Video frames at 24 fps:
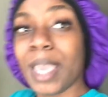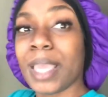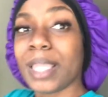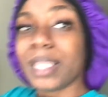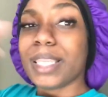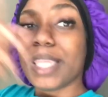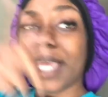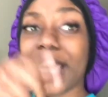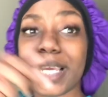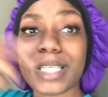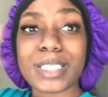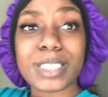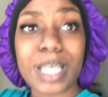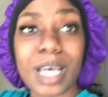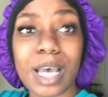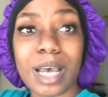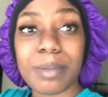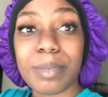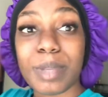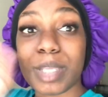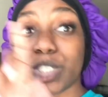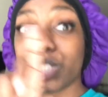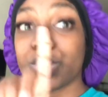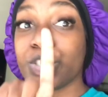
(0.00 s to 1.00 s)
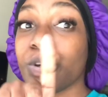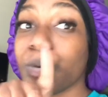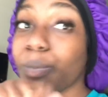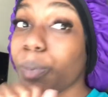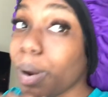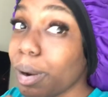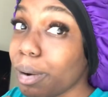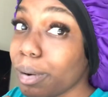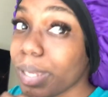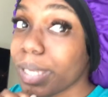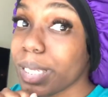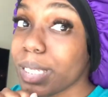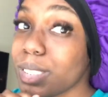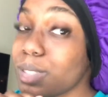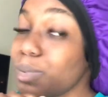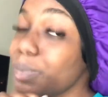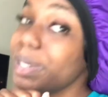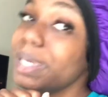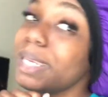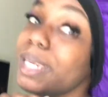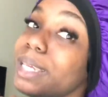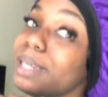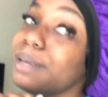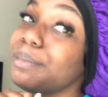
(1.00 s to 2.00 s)
that job that you're working,
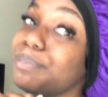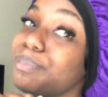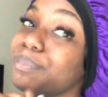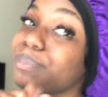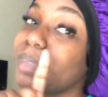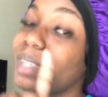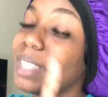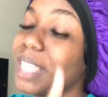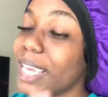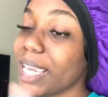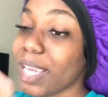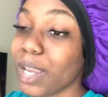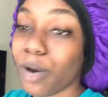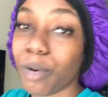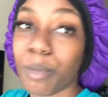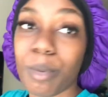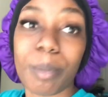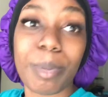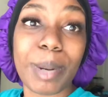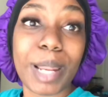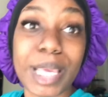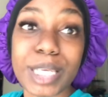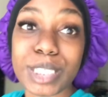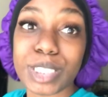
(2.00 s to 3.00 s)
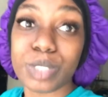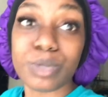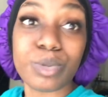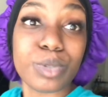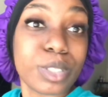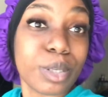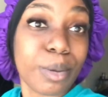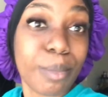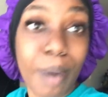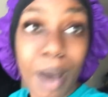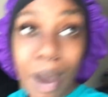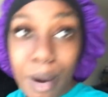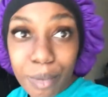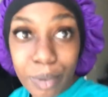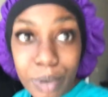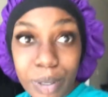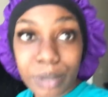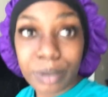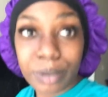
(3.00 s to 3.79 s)
sweetie, they gonna replace you tomorrow.